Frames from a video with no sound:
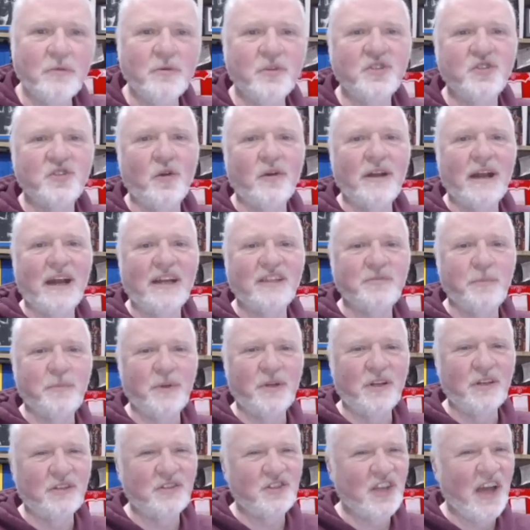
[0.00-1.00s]
was going at her.
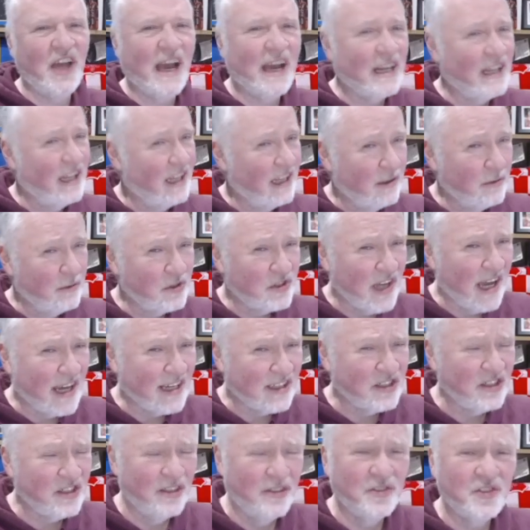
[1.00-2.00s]
But her tackling was
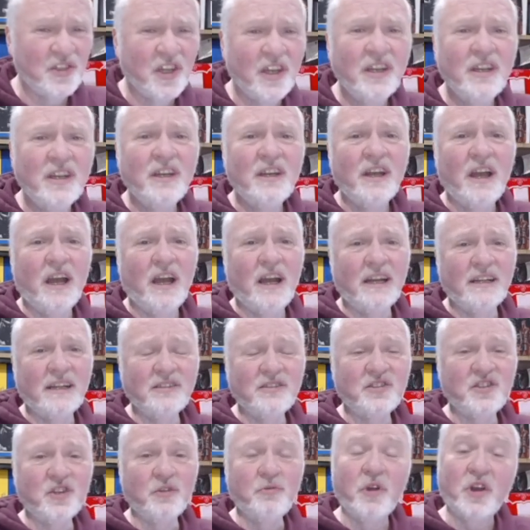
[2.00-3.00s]
excellent.
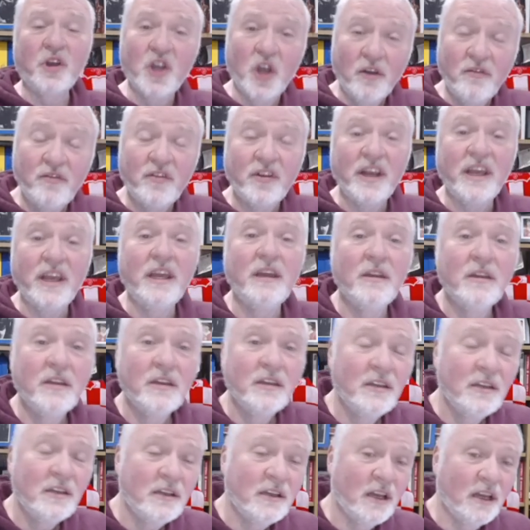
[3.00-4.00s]
And her recovery
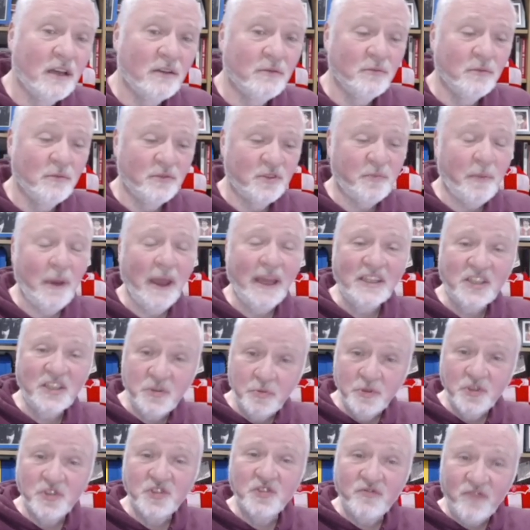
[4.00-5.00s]
pace
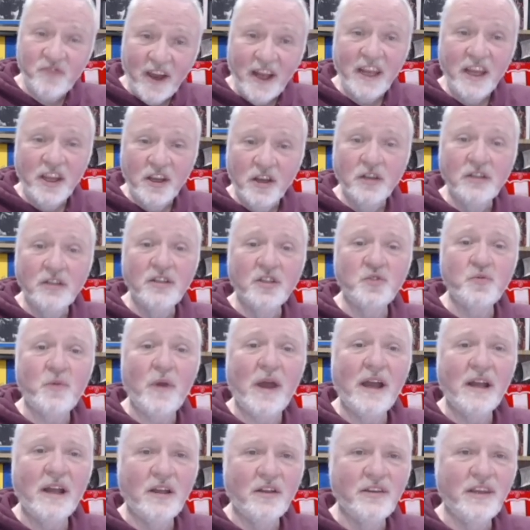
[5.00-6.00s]
was very good as
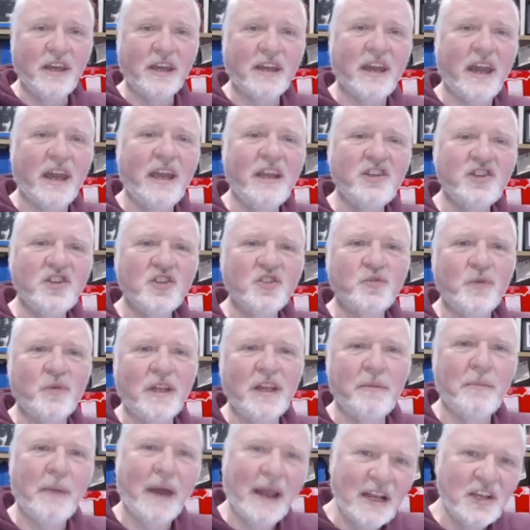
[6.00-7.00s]
well. On the occasions when
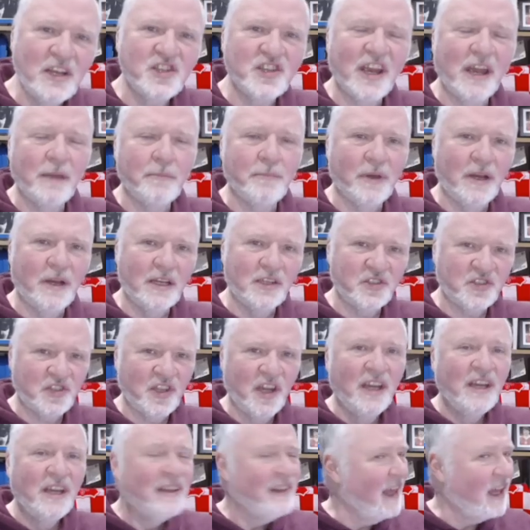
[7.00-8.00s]
they managed to get past,
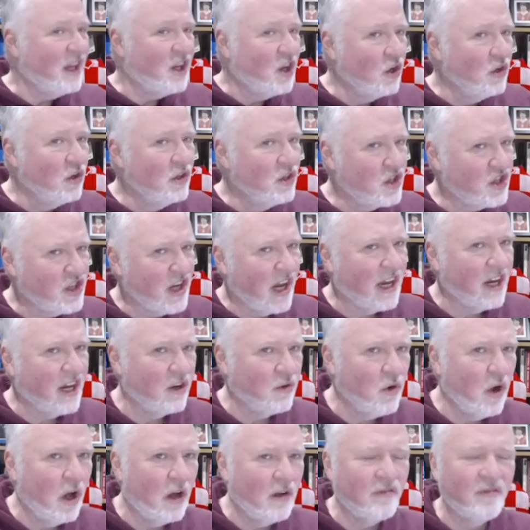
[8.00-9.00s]
they couldn't shake
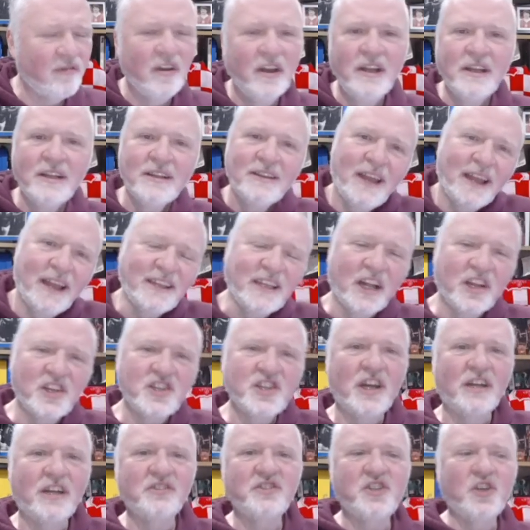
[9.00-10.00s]
her off. Like that
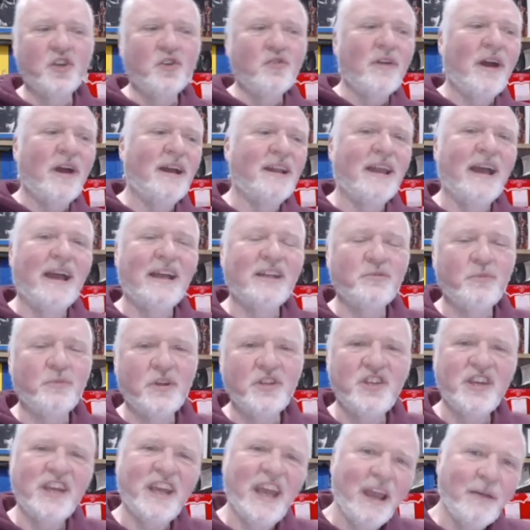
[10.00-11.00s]
chance Corral had when
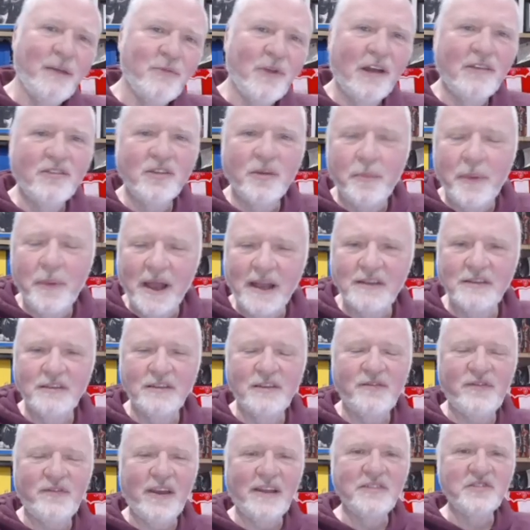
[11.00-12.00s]
she came round the back of
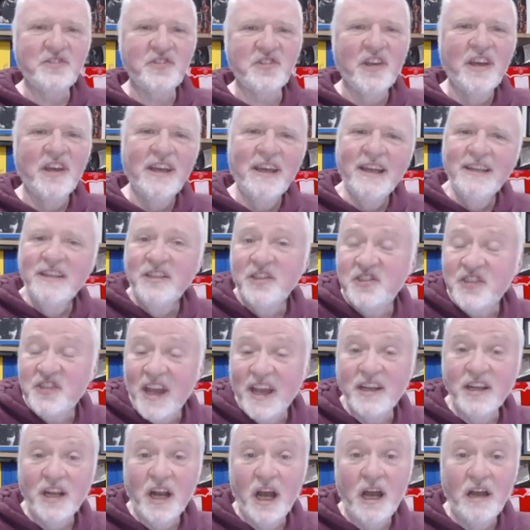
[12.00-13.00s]
the fence in the
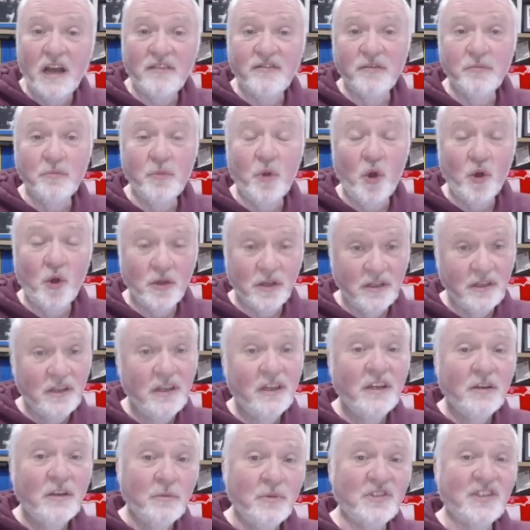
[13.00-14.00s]
second half. And Morgan
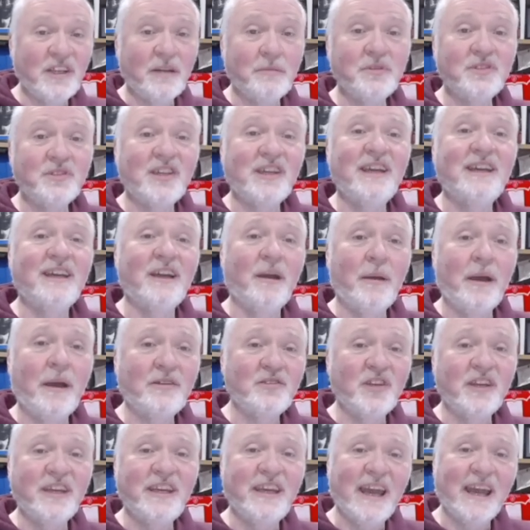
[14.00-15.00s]
was able to come
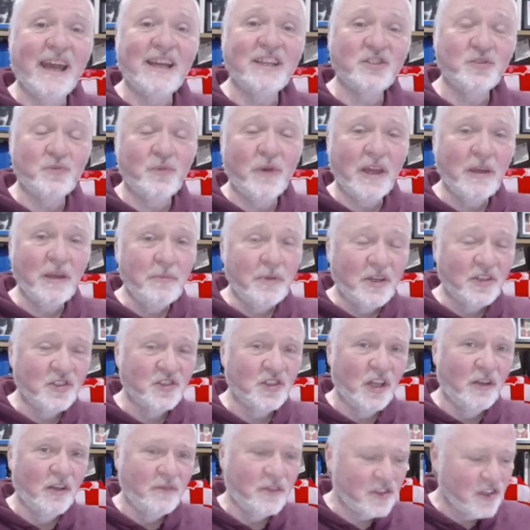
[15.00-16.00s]
out and kick it away
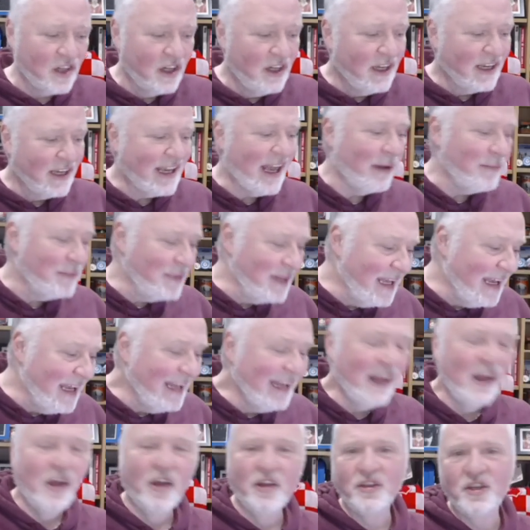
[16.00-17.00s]
because Lovett kept
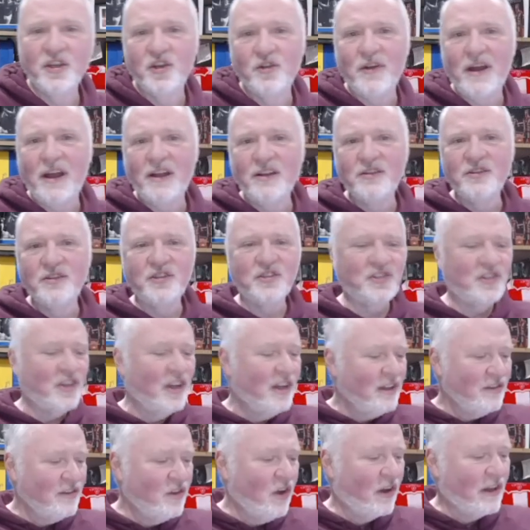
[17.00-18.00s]
leaning on Corral and just
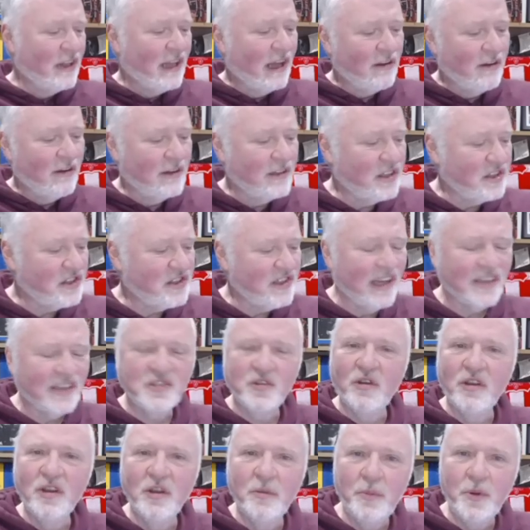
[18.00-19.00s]
not allowing her to
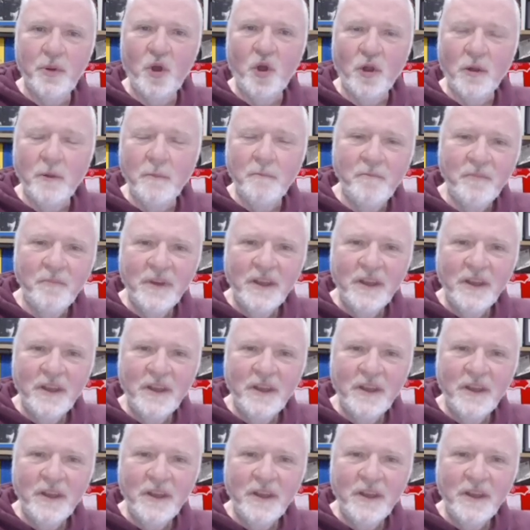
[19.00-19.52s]
settle on the ball.